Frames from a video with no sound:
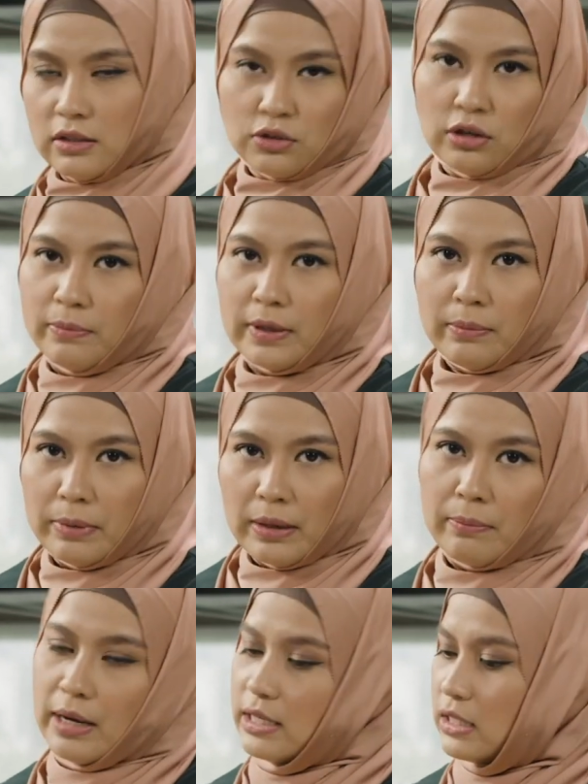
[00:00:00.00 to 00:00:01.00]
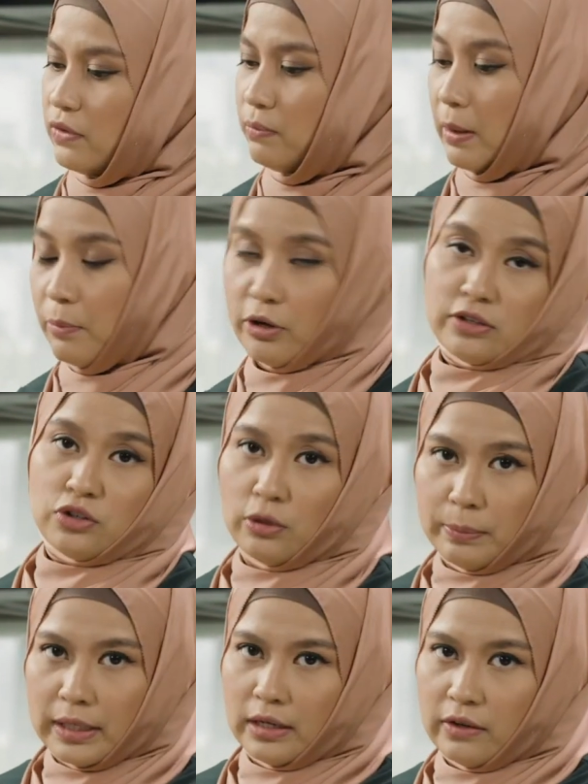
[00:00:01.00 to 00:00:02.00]
it's going to be a big mess if my pot is
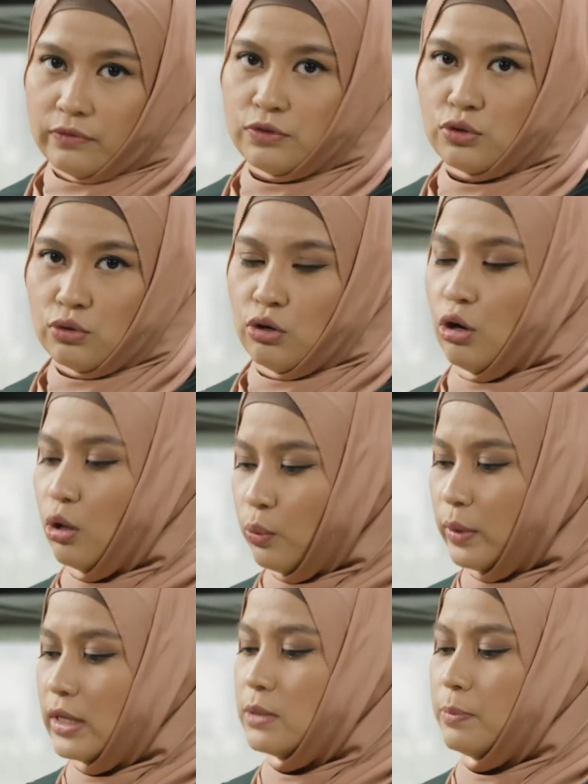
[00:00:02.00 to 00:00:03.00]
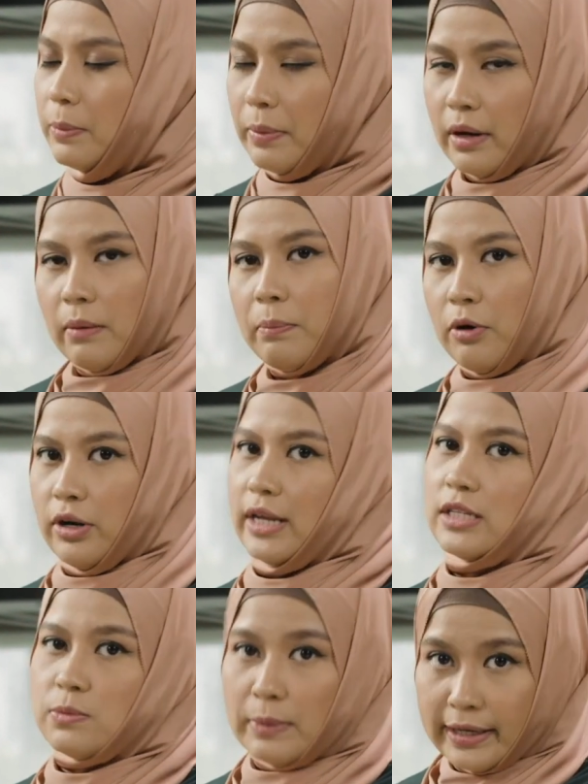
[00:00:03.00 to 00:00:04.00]
not big enough. So always prepare a pot that
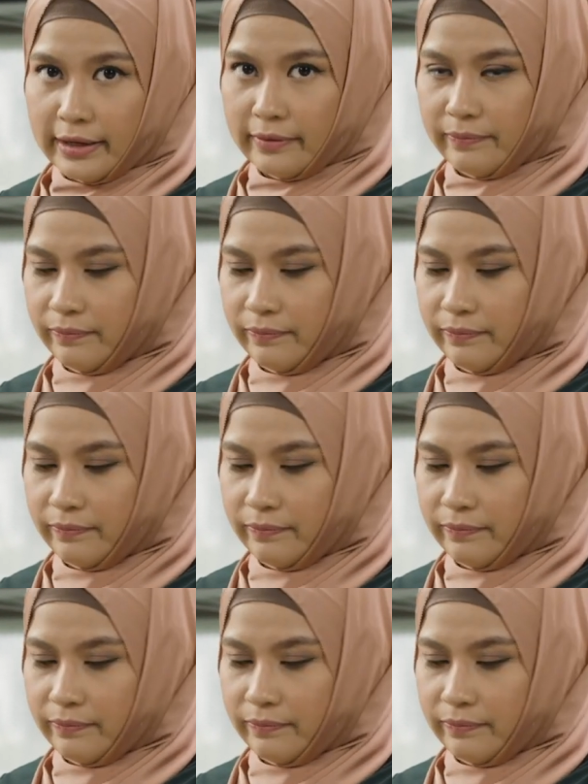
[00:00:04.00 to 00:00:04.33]
is bigger.